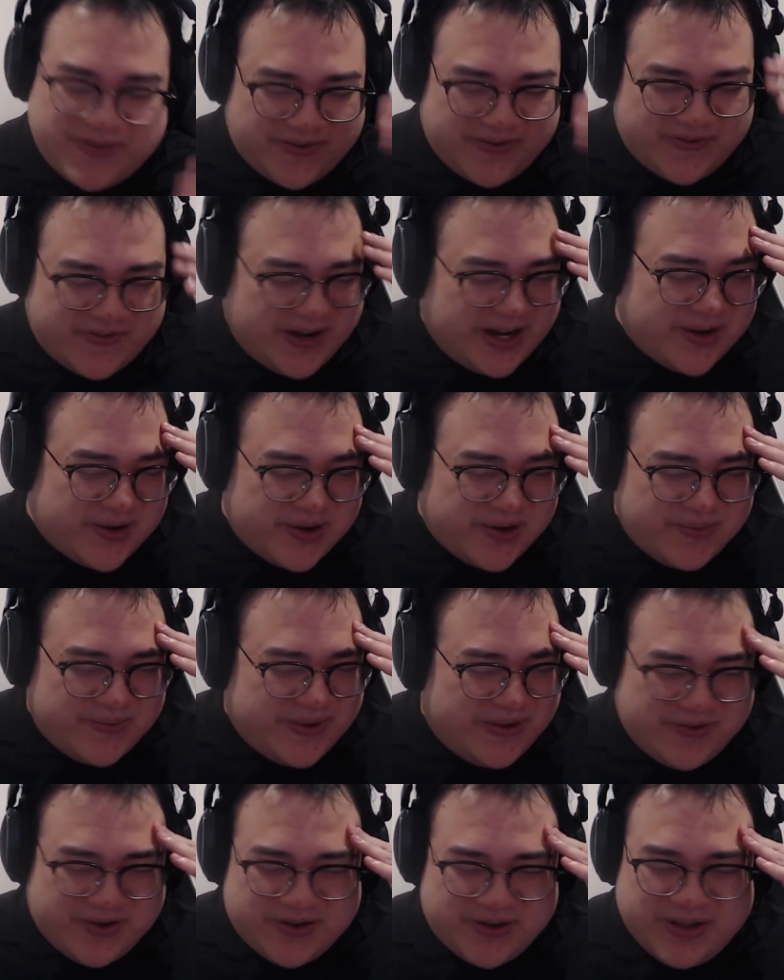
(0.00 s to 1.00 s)
If your friend
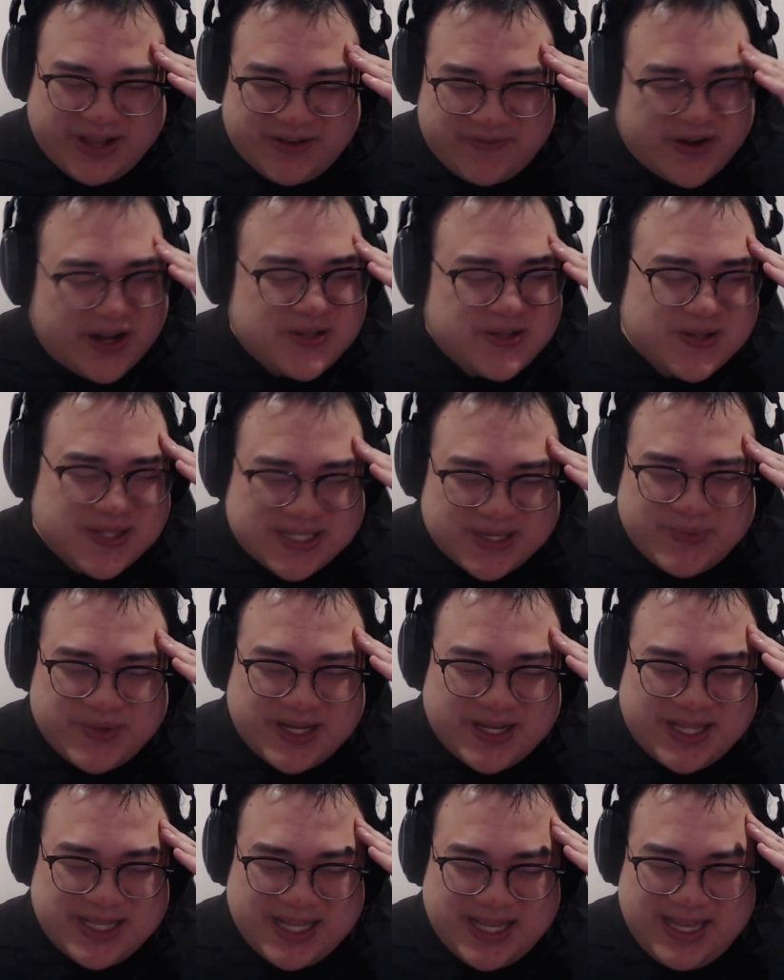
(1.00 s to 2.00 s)
group, if you're like friends with
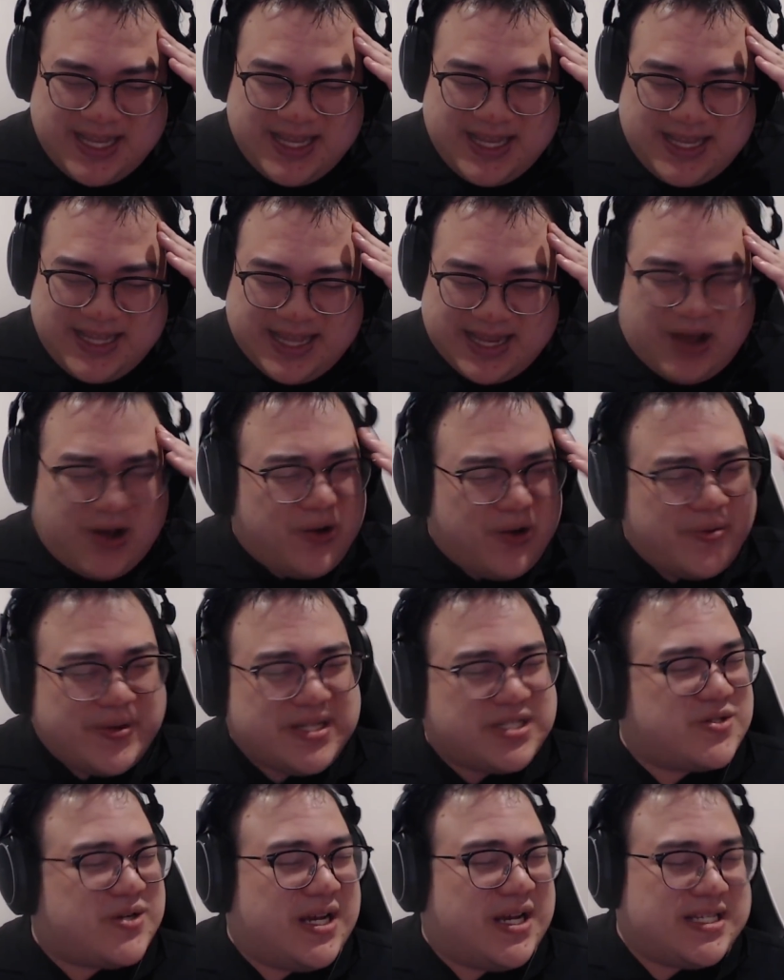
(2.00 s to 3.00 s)
someone, like I
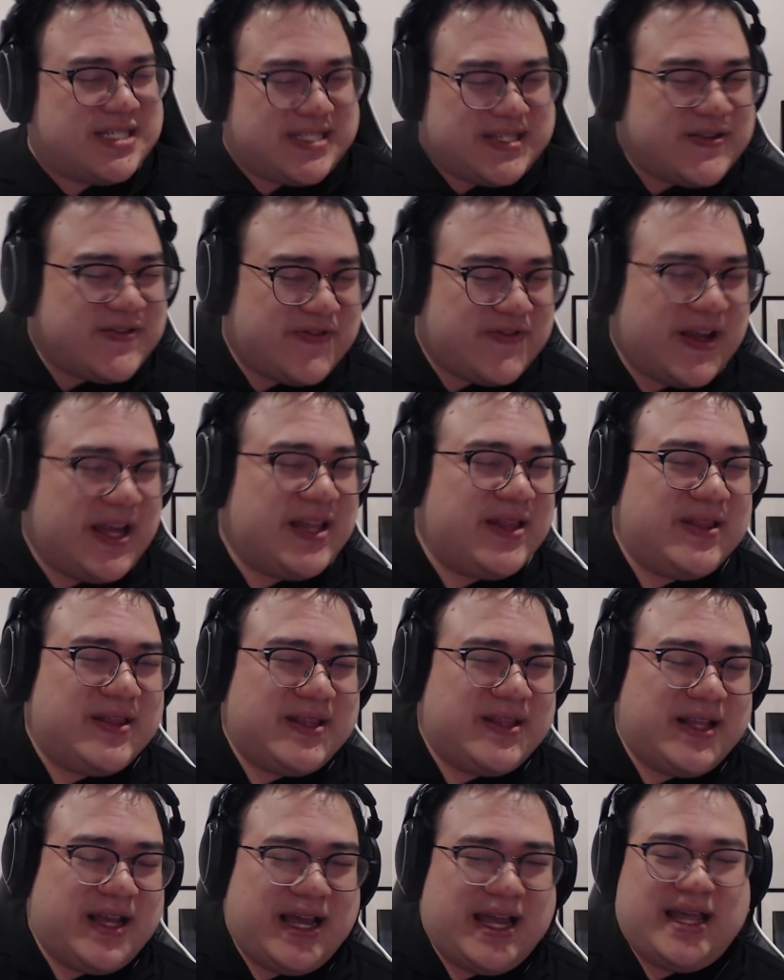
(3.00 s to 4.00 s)
always trust
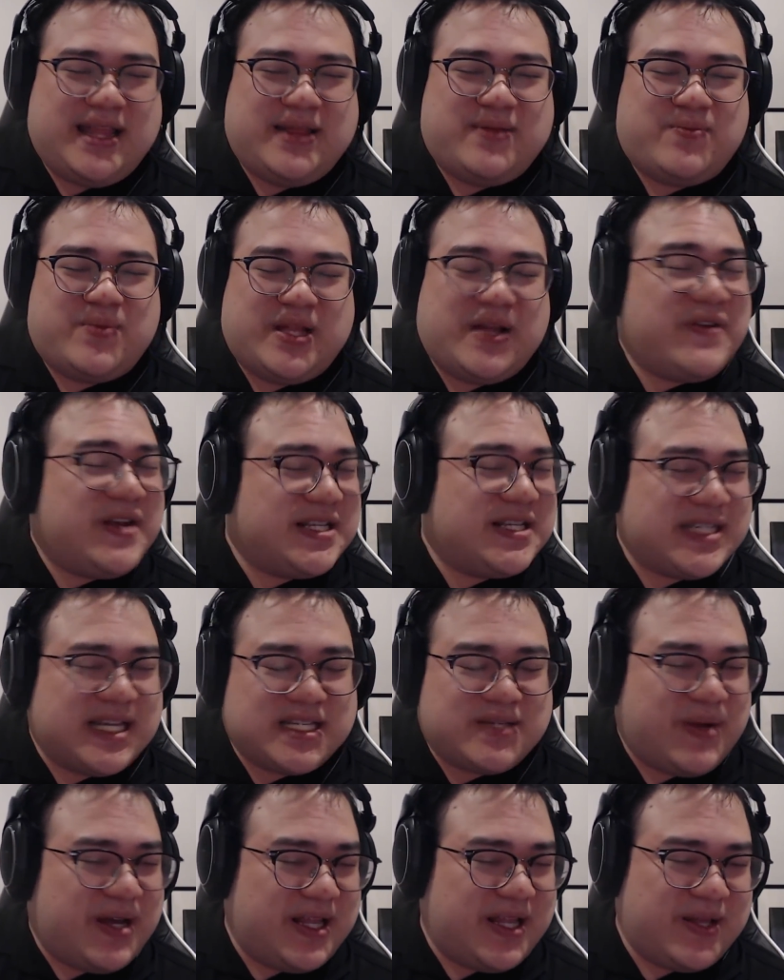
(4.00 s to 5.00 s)
Fed and whatever he
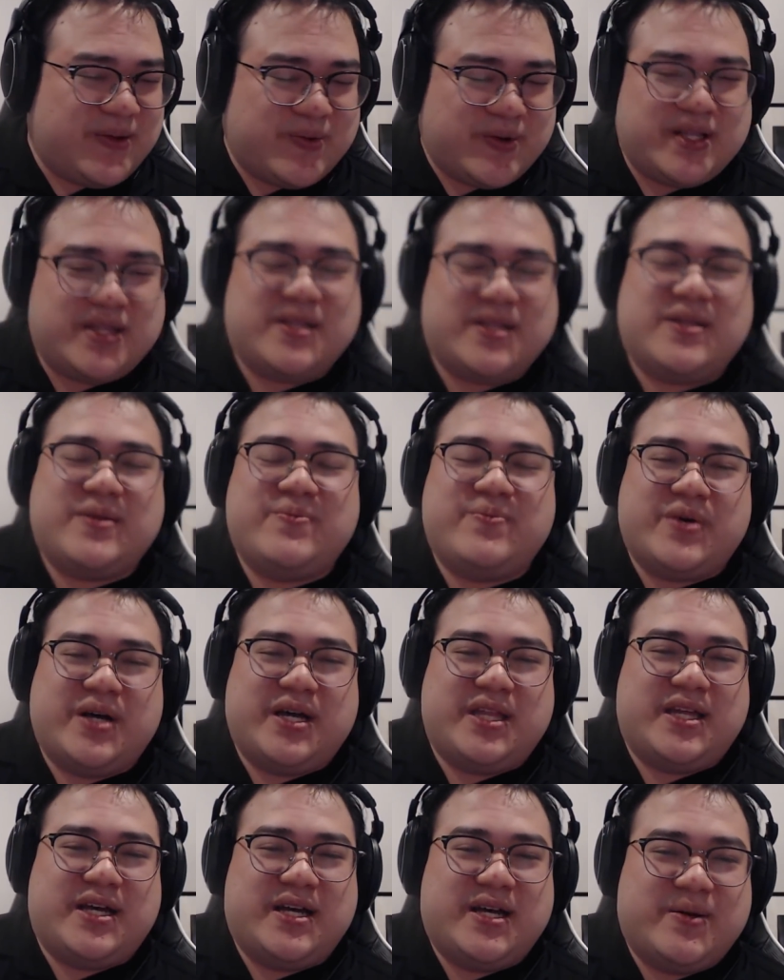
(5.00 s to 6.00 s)
says about anyone,
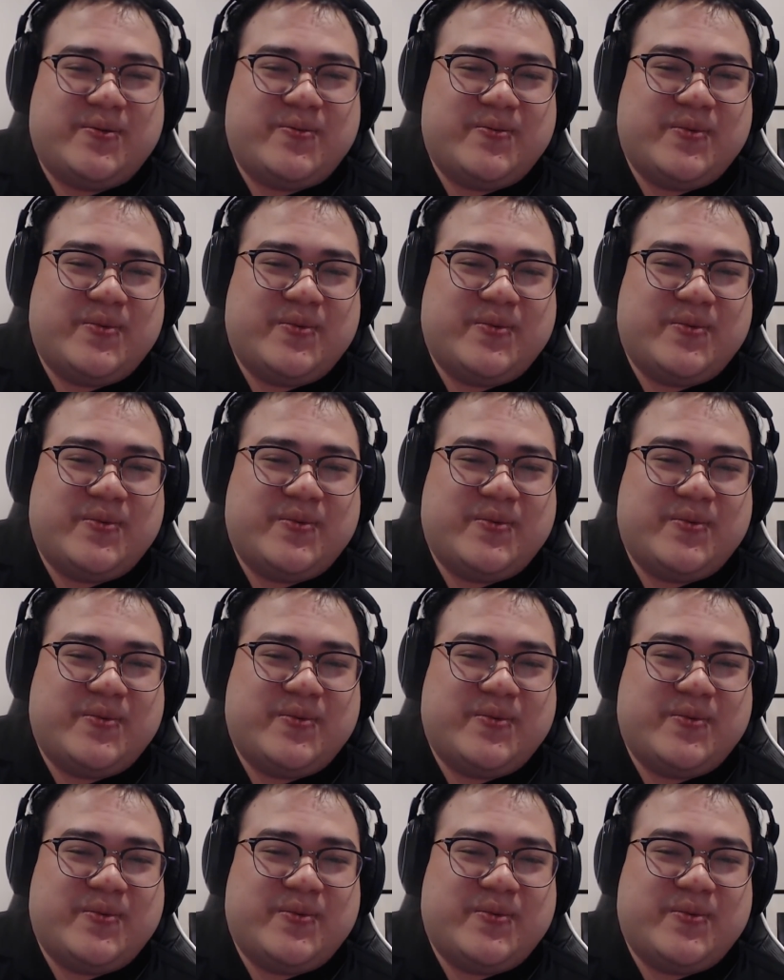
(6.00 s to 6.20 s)
but